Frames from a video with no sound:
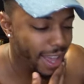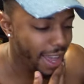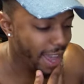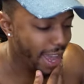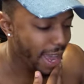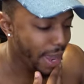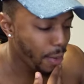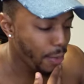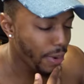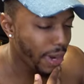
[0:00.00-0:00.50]

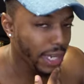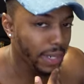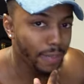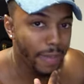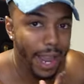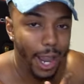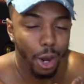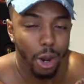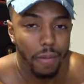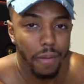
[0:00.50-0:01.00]
And we just
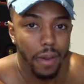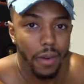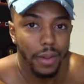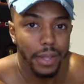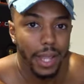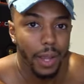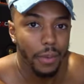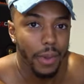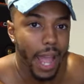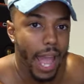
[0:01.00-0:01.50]
bite off
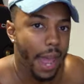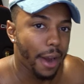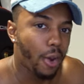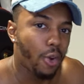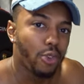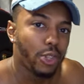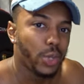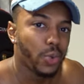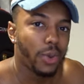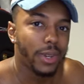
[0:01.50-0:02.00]
everything, we add our
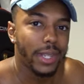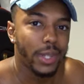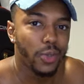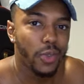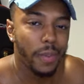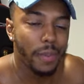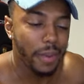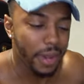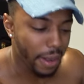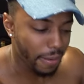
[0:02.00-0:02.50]
own twist to
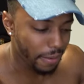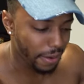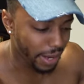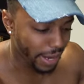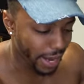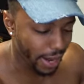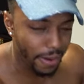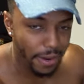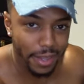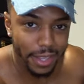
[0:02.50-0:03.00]
it, but I feel like
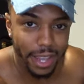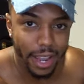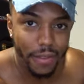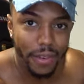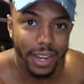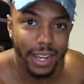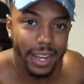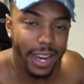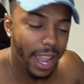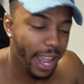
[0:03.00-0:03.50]

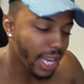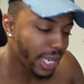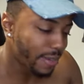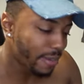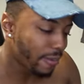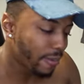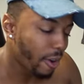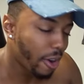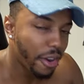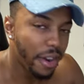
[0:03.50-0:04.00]
every dance
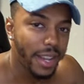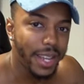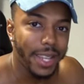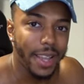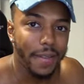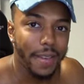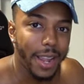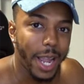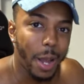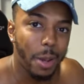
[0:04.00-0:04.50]
move, all that
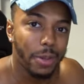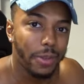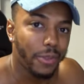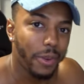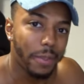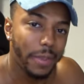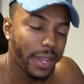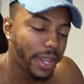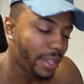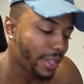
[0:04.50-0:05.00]
stuff, it comes
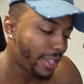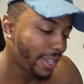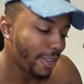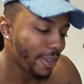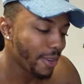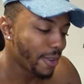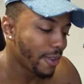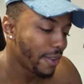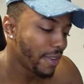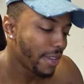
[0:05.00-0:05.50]
from this, you
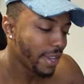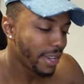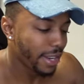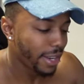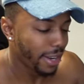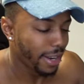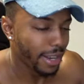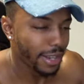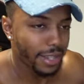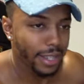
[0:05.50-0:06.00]
know?
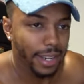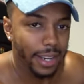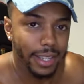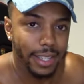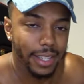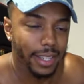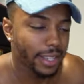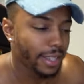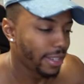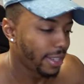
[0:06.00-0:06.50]
That's
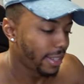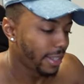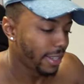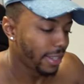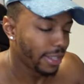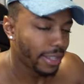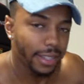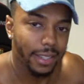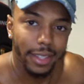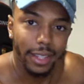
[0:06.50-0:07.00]
this
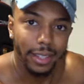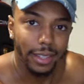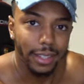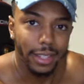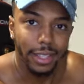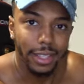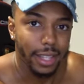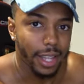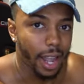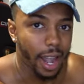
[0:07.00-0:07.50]

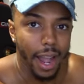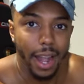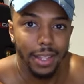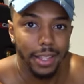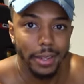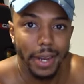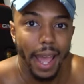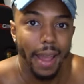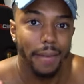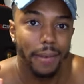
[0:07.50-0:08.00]
the
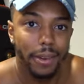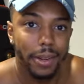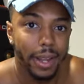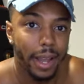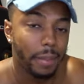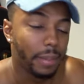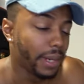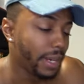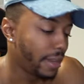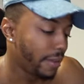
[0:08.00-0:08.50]
continent of Africa,
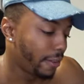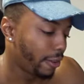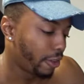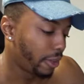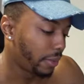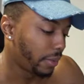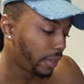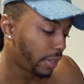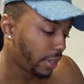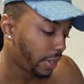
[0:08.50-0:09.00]
I believe, you know
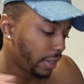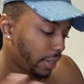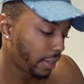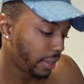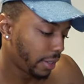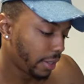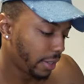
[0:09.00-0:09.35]
what I'm saying?